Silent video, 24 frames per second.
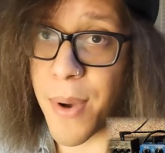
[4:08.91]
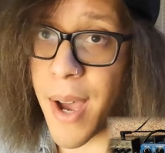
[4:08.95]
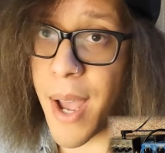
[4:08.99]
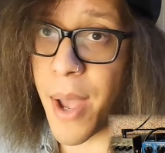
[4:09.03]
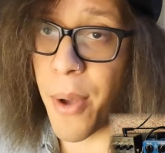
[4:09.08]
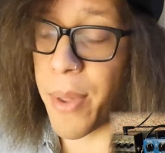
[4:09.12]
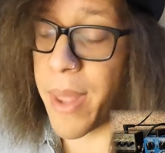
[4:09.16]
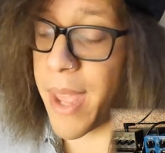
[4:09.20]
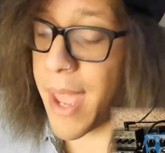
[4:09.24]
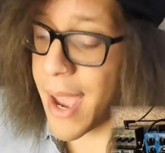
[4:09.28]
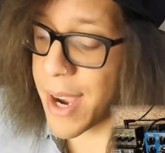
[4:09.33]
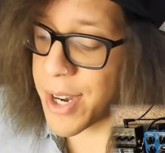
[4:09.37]
I
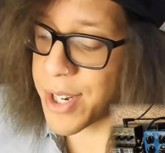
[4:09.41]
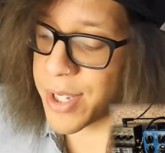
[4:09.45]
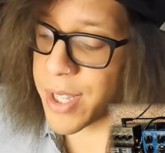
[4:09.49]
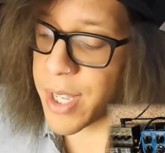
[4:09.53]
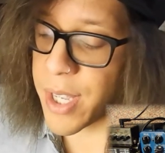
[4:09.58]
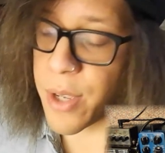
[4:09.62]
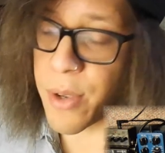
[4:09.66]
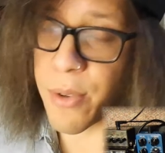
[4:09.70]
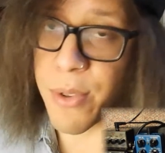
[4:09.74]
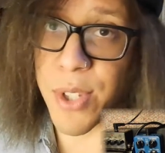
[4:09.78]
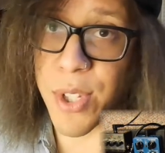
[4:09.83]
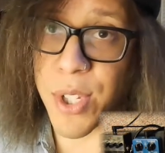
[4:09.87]
only actually
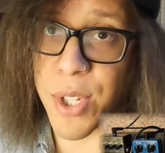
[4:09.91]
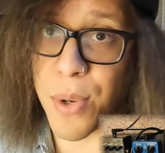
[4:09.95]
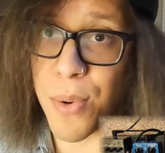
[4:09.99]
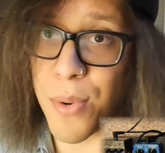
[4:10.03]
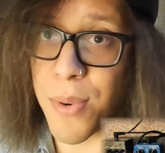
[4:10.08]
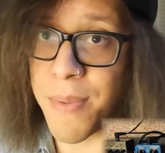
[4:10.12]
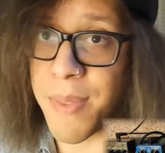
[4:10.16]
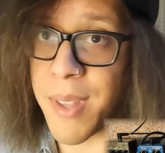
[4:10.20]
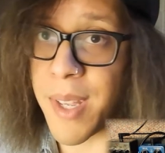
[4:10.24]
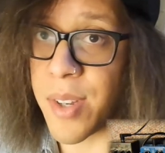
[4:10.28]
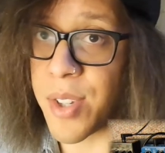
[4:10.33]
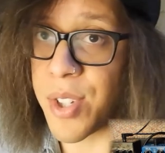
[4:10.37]
use 2
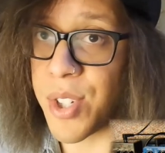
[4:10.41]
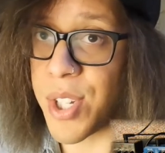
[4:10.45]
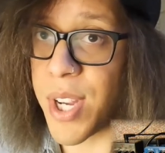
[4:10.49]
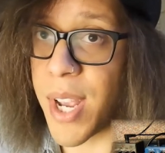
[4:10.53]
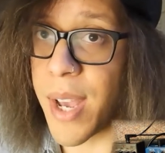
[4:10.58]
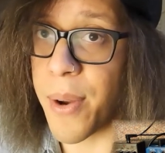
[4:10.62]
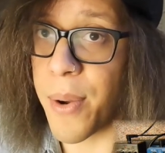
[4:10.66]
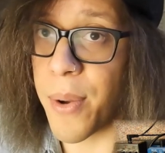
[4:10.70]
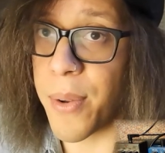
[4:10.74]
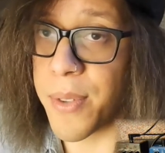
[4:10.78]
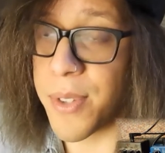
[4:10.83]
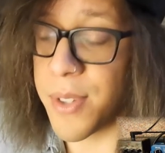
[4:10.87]
of these
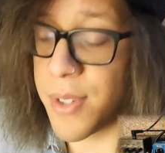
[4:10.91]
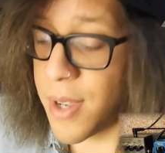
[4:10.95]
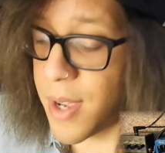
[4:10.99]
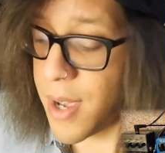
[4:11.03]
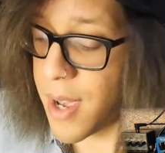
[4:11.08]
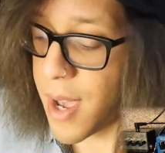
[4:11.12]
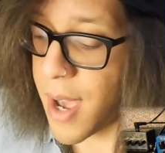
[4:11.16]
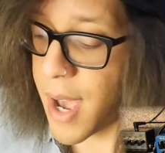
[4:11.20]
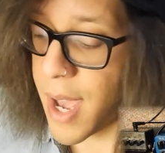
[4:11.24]
channels.